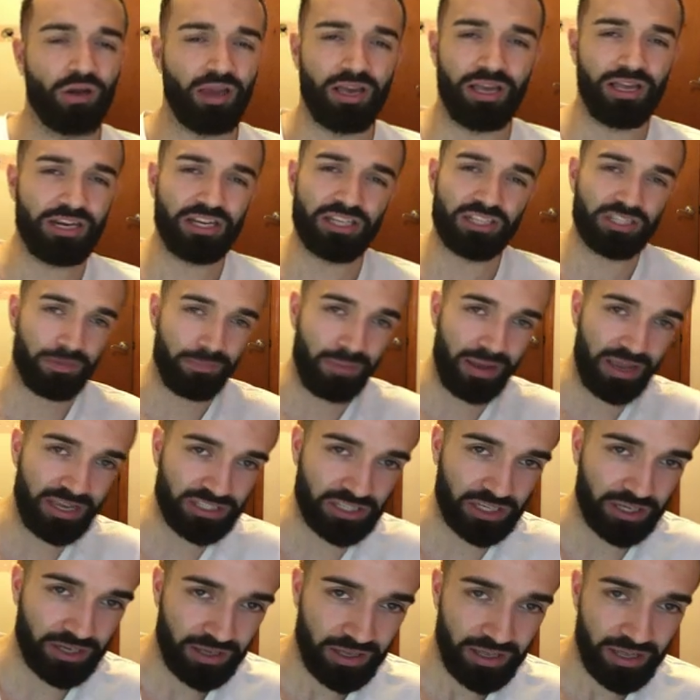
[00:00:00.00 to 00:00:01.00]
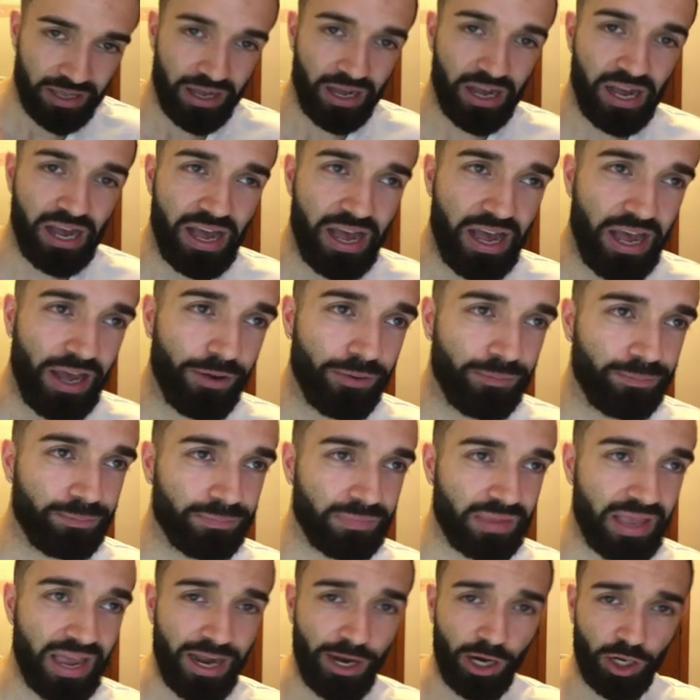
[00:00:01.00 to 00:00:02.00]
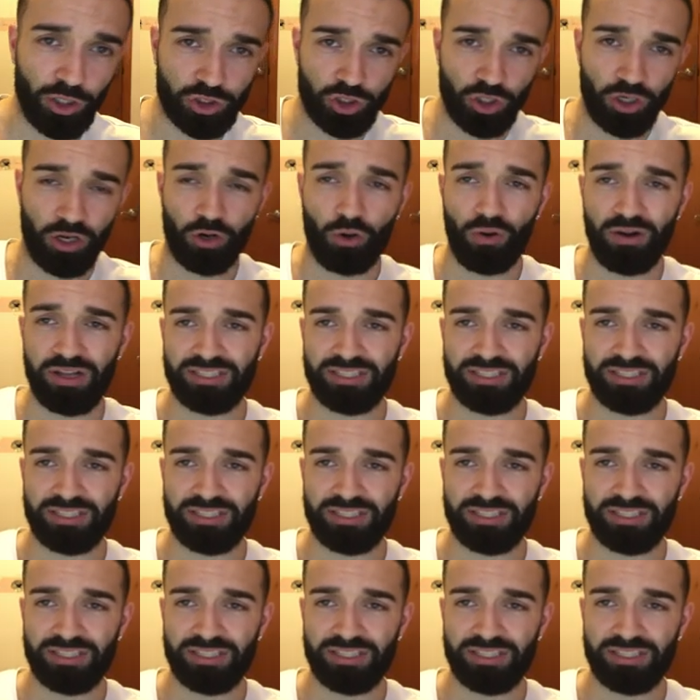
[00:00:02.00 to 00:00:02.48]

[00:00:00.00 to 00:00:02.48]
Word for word: It is amazing. Uh, and also,